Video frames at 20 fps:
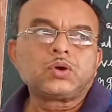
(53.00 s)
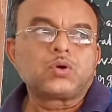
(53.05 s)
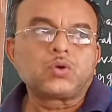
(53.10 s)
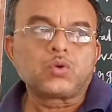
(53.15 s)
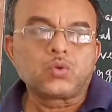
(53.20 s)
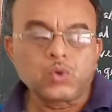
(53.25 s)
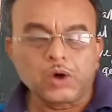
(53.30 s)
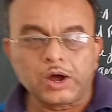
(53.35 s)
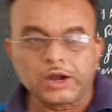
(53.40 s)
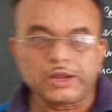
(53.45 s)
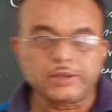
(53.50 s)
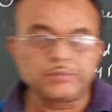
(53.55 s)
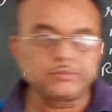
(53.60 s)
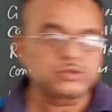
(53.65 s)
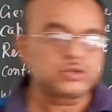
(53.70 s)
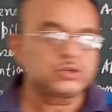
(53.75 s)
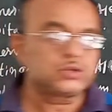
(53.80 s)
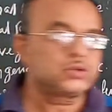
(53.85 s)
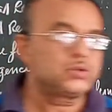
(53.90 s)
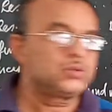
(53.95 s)
1
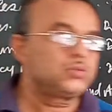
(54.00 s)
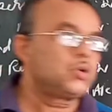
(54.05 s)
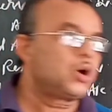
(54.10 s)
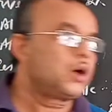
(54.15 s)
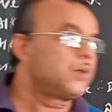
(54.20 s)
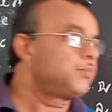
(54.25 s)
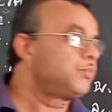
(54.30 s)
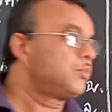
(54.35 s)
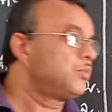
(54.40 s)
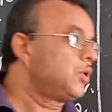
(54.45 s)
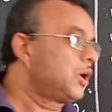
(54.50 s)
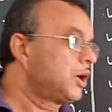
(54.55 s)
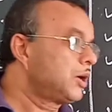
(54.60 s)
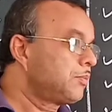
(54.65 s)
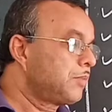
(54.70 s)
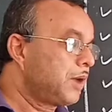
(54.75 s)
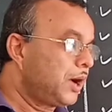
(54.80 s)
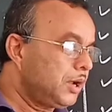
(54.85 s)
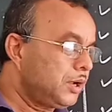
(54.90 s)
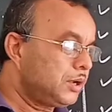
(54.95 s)
MCQ of 1
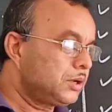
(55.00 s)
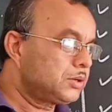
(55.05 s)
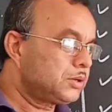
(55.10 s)
mark,